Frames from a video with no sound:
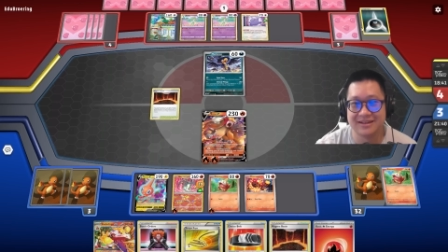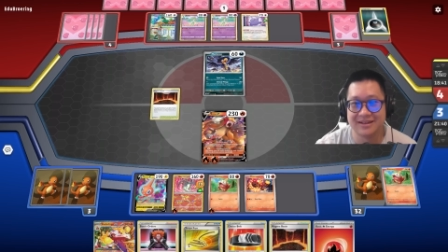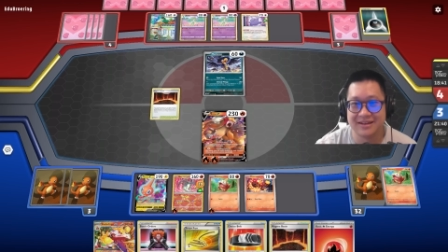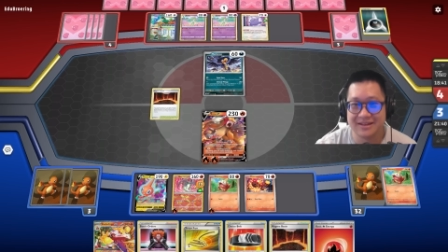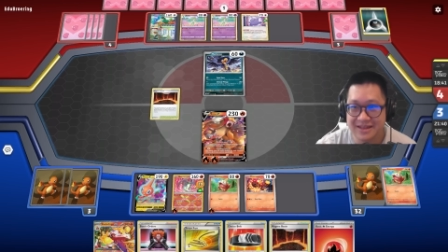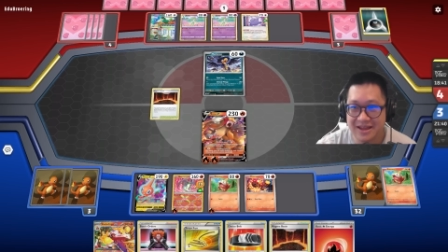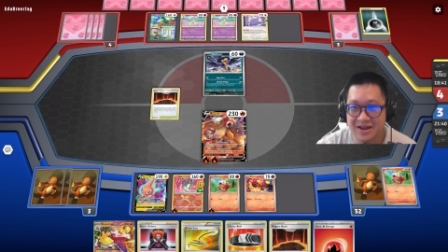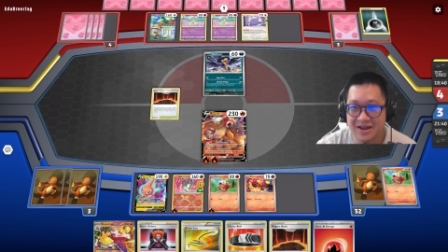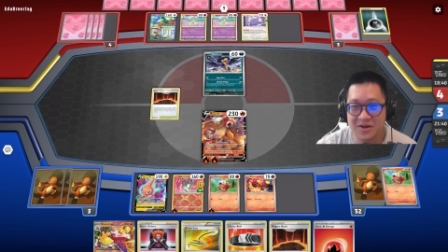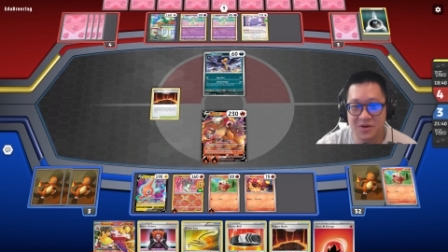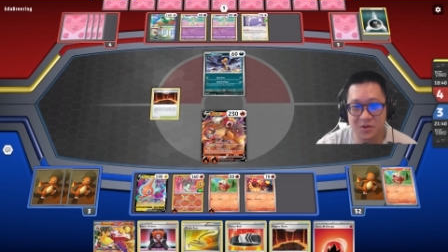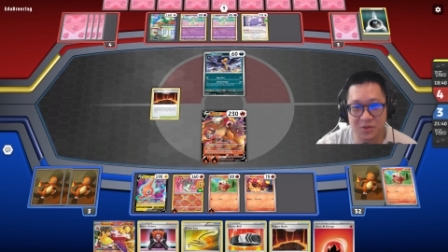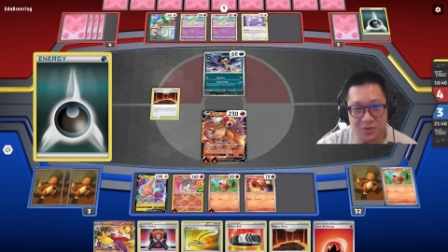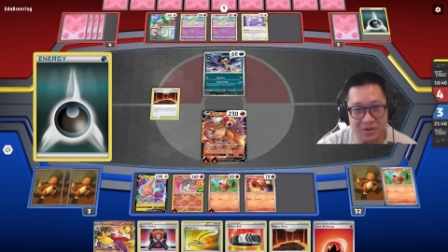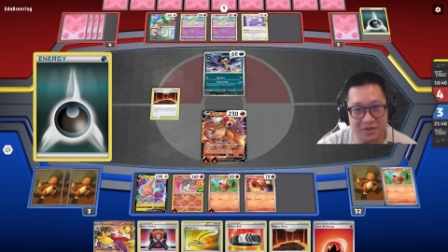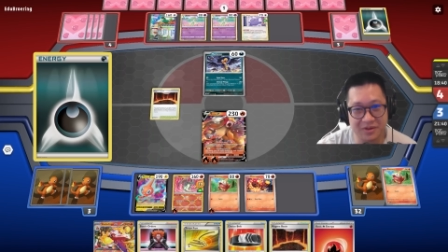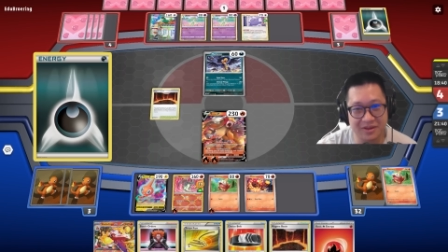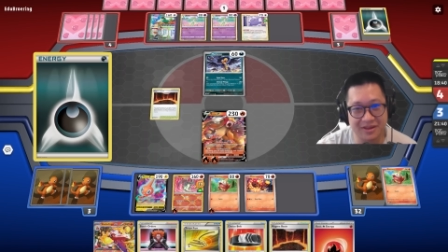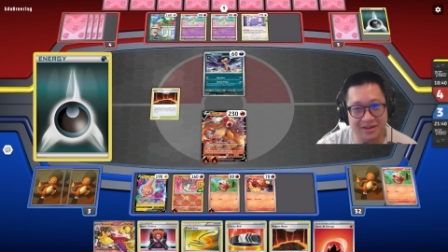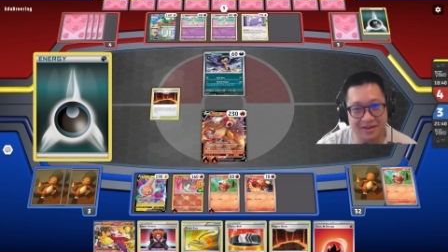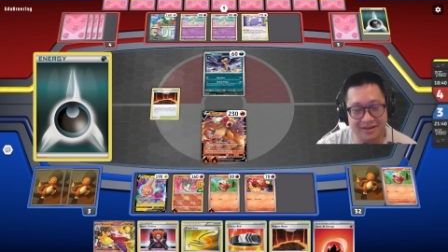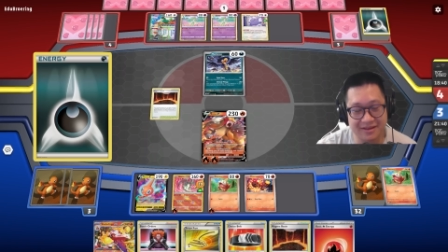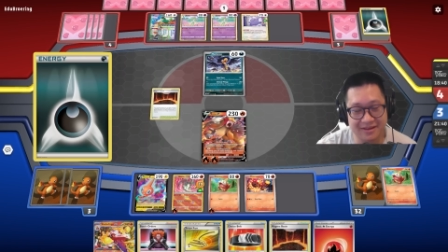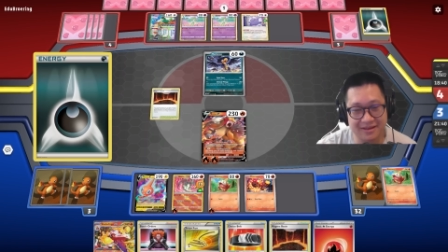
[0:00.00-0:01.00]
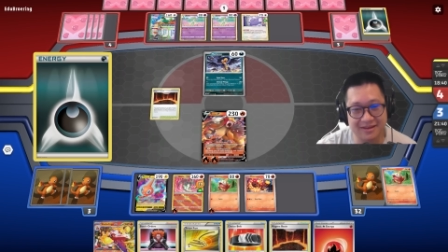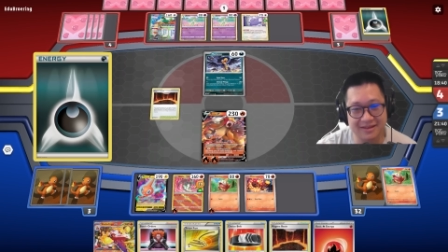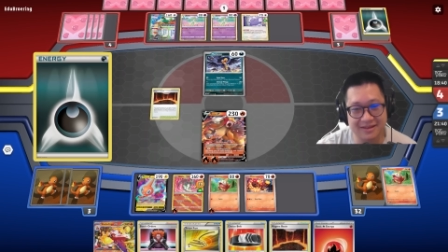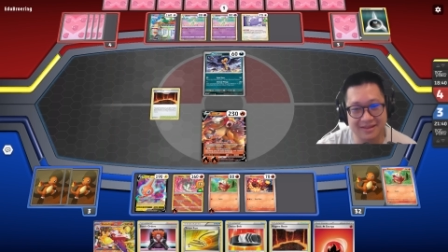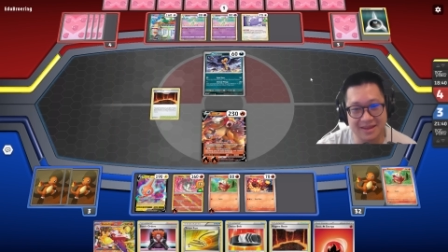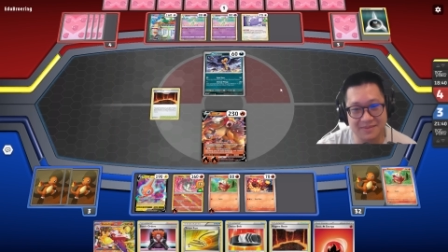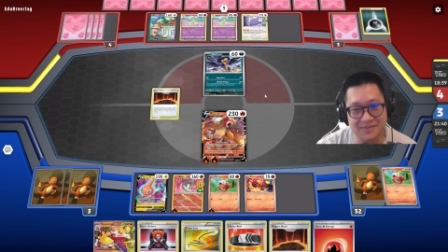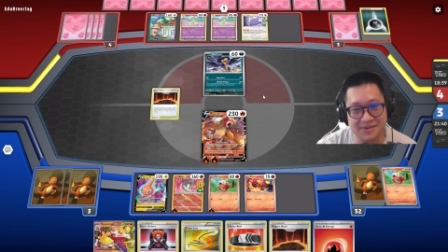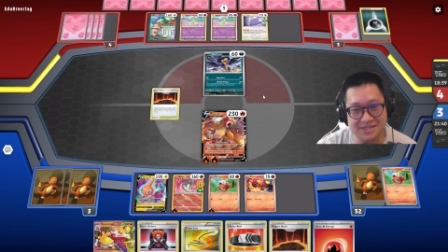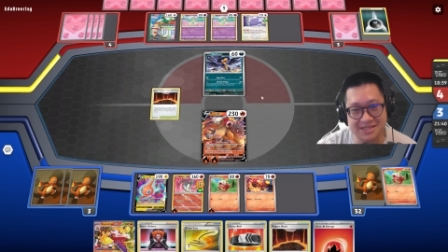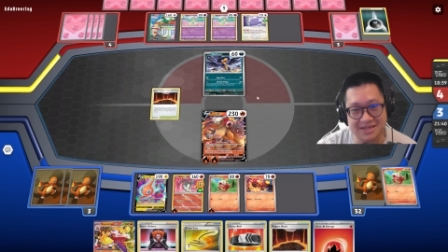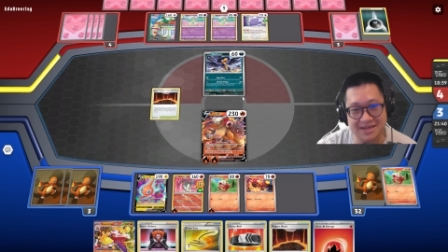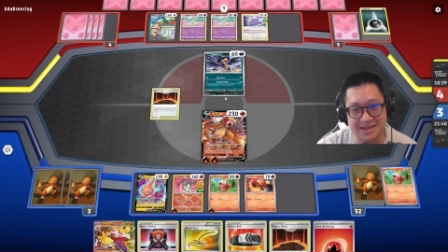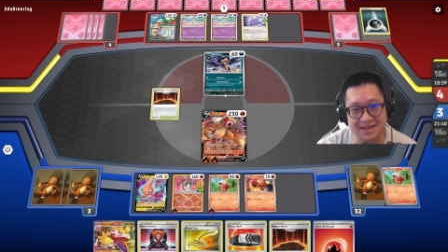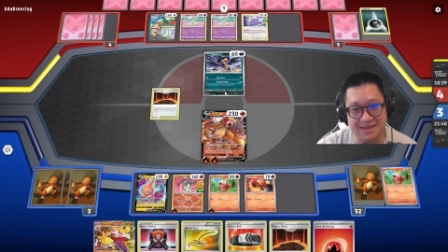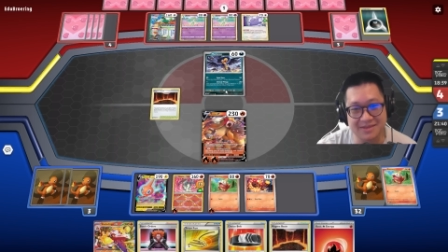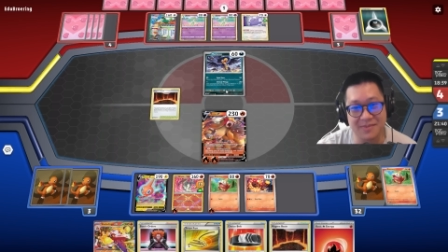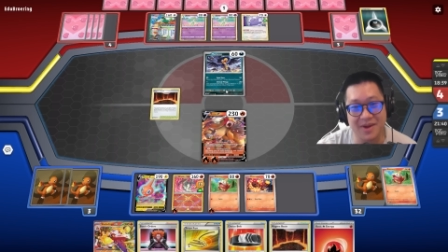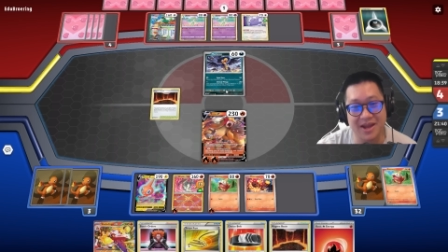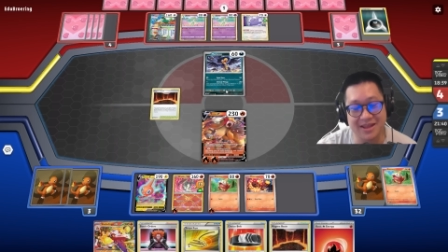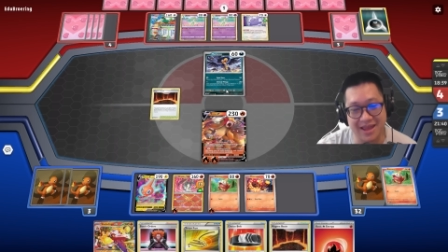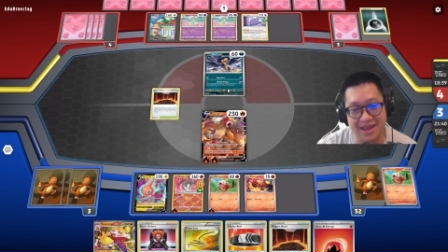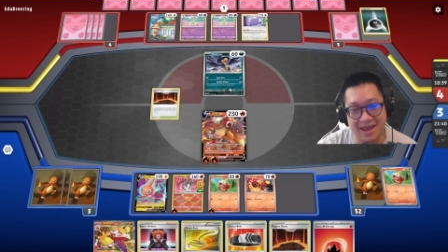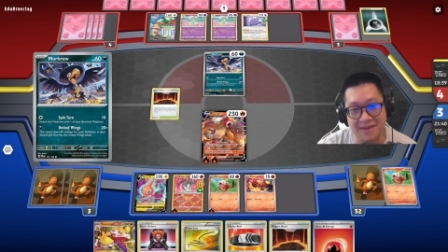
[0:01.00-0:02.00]
Now, let me see. He
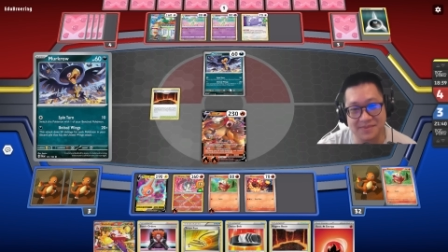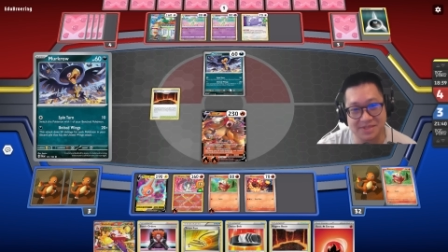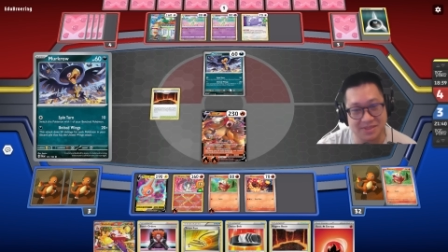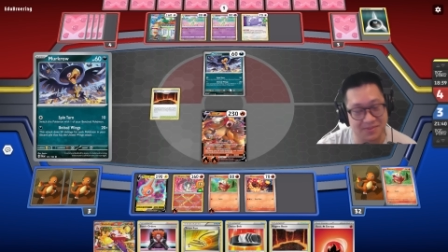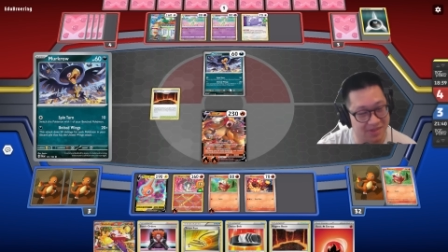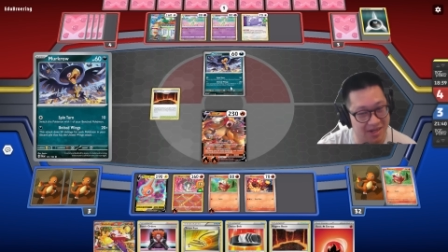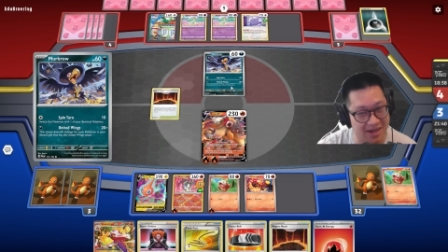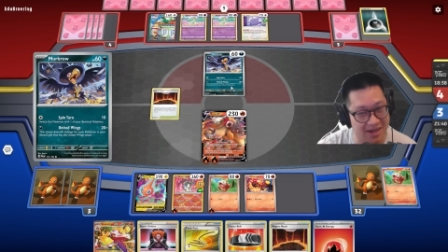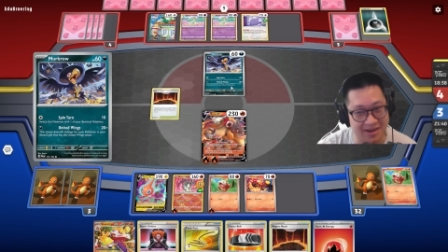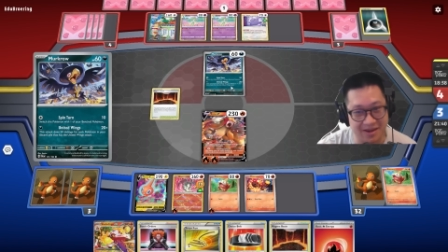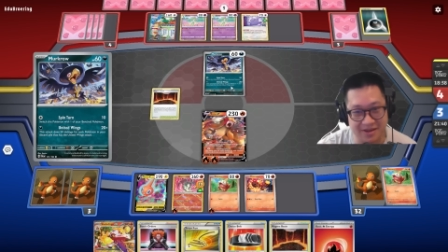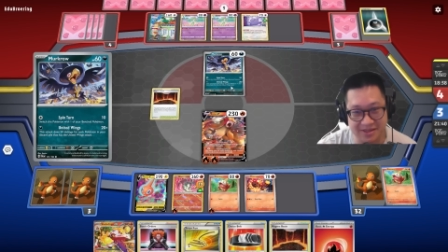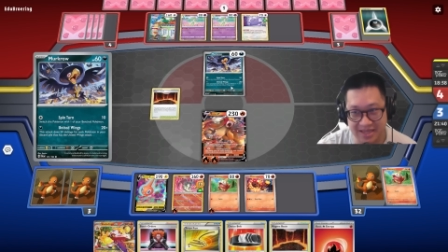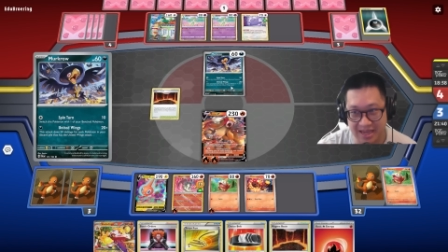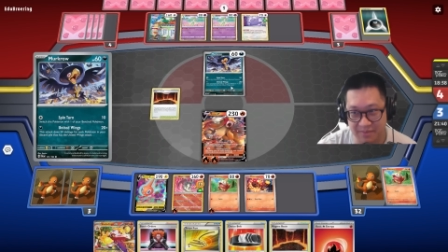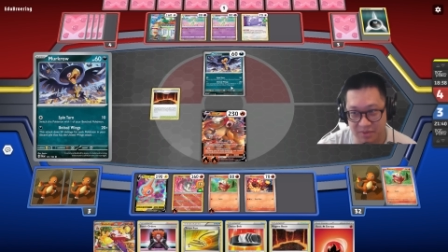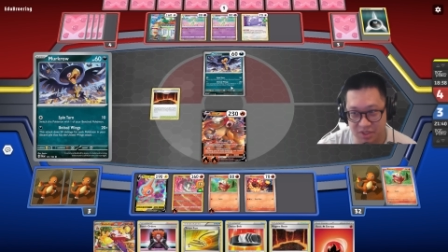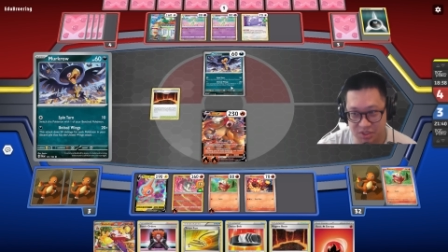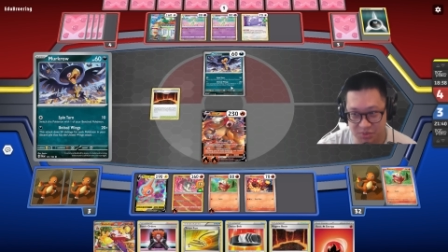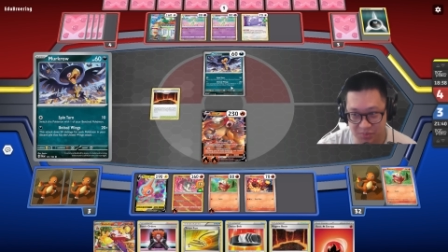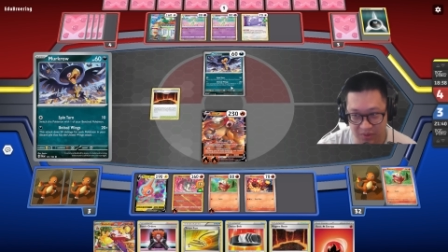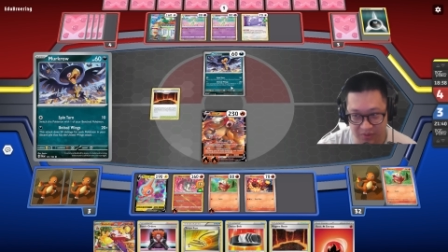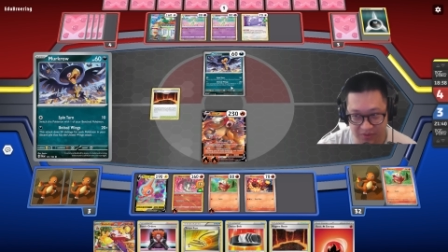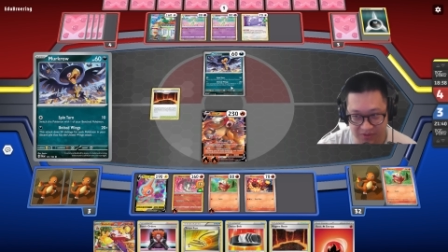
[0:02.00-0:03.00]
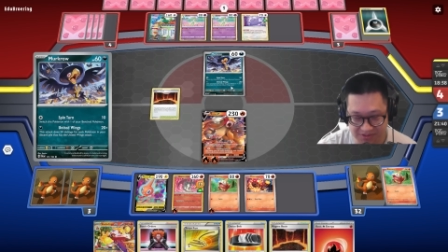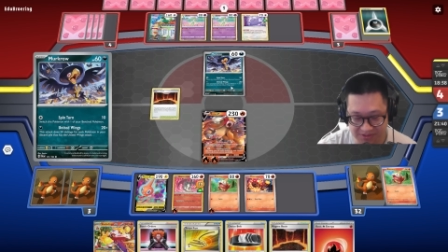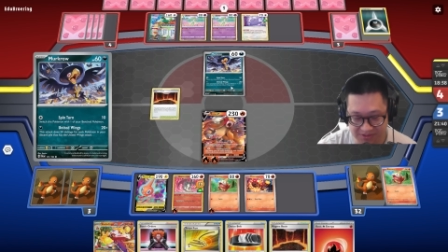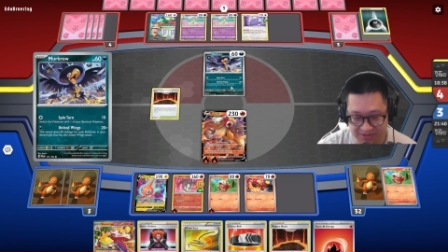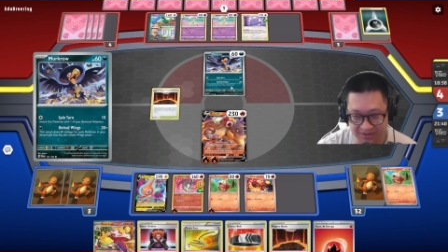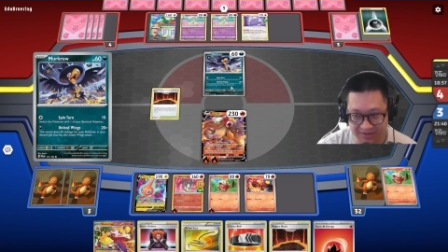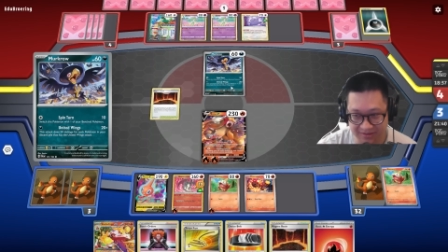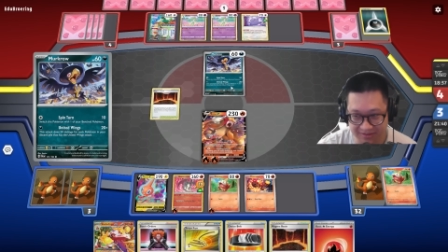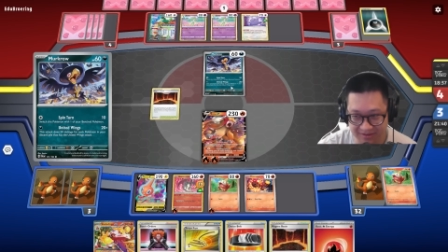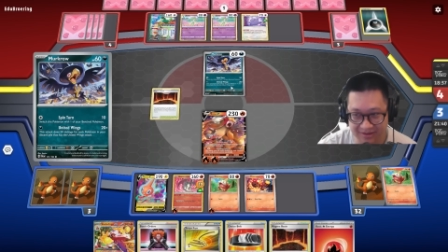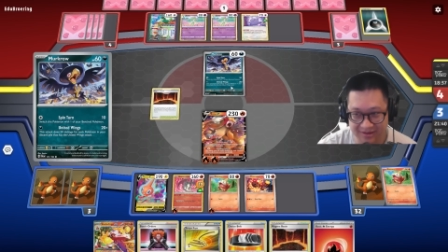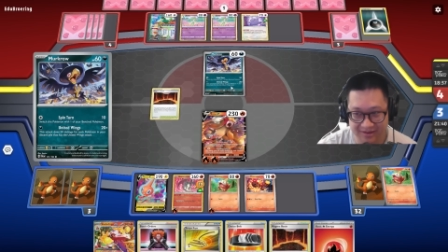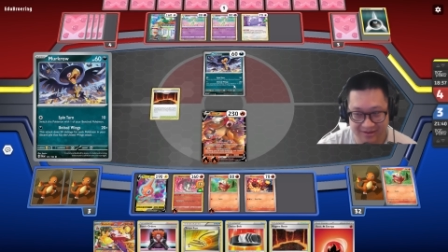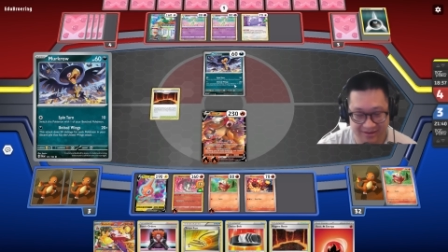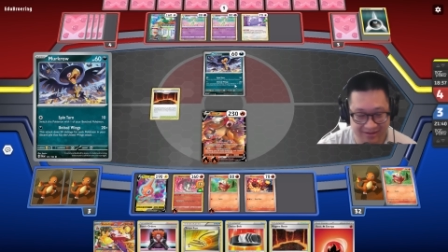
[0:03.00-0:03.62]
might have some kind of damage bonus here.